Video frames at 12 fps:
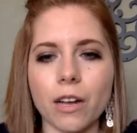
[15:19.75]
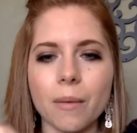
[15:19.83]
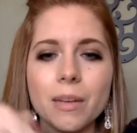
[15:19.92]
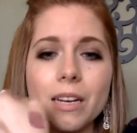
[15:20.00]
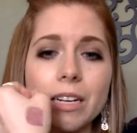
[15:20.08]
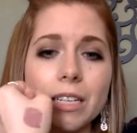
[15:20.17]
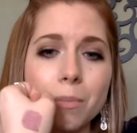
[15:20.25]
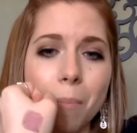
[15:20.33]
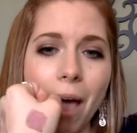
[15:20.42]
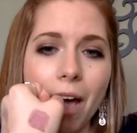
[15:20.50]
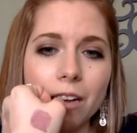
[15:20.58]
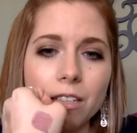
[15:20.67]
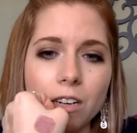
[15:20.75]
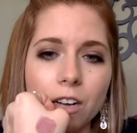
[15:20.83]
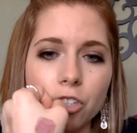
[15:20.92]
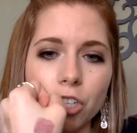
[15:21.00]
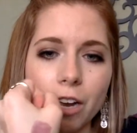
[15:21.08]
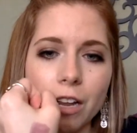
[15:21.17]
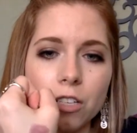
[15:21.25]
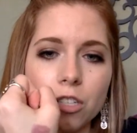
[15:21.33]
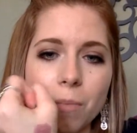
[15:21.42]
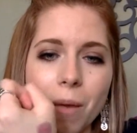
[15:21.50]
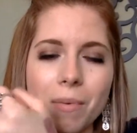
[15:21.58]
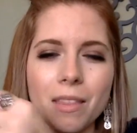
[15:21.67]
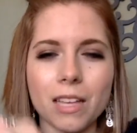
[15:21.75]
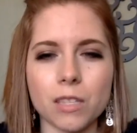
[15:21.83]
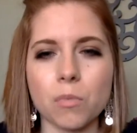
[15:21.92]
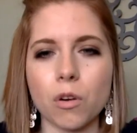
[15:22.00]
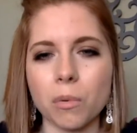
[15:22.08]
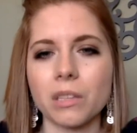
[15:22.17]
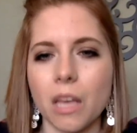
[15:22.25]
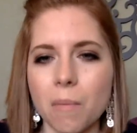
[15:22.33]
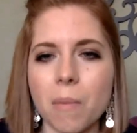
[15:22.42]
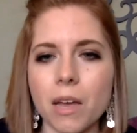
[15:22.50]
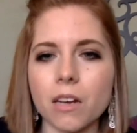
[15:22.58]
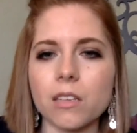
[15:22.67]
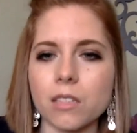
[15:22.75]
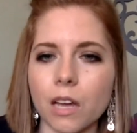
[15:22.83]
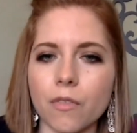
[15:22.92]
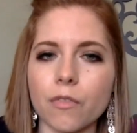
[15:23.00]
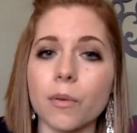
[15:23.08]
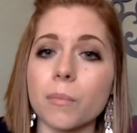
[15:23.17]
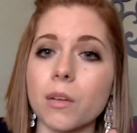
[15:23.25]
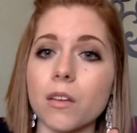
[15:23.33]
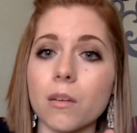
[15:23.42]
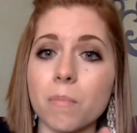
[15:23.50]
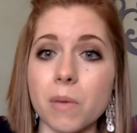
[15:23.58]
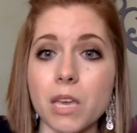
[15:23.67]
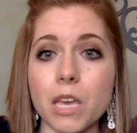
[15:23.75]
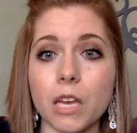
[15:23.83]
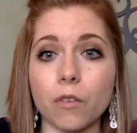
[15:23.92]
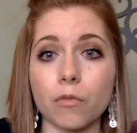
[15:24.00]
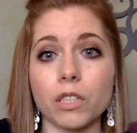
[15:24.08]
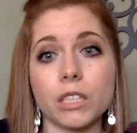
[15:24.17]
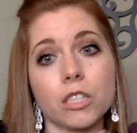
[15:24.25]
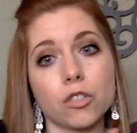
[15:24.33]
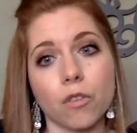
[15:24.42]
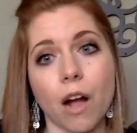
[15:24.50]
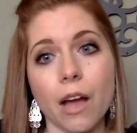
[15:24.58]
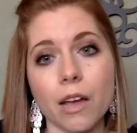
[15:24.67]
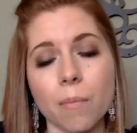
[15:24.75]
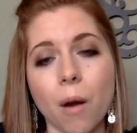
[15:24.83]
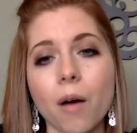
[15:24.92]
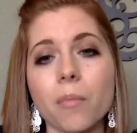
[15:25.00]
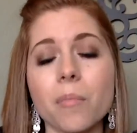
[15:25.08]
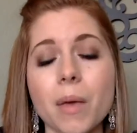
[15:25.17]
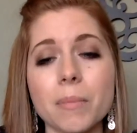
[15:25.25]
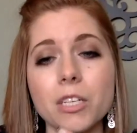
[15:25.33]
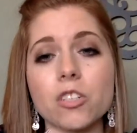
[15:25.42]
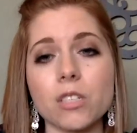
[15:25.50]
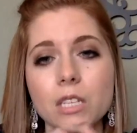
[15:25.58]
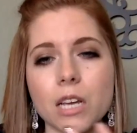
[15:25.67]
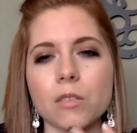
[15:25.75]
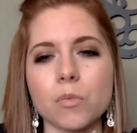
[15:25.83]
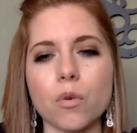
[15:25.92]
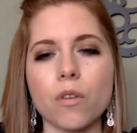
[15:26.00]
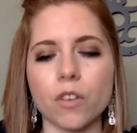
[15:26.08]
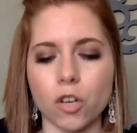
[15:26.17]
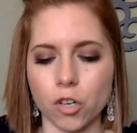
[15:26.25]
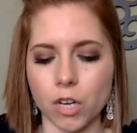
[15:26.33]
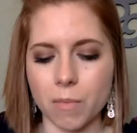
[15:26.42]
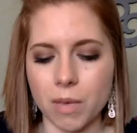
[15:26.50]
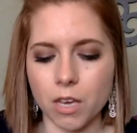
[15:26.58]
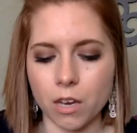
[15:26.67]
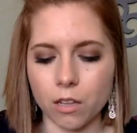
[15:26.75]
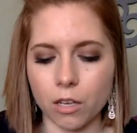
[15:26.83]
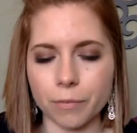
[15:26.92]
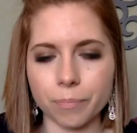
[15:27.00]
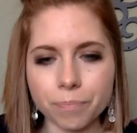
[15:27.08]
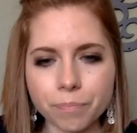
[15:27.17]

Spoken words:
I mean, it is matte. It's not shiny, so maybe that's more what they meant aside from being really dry. It probably maybe just stays more of a creamy color.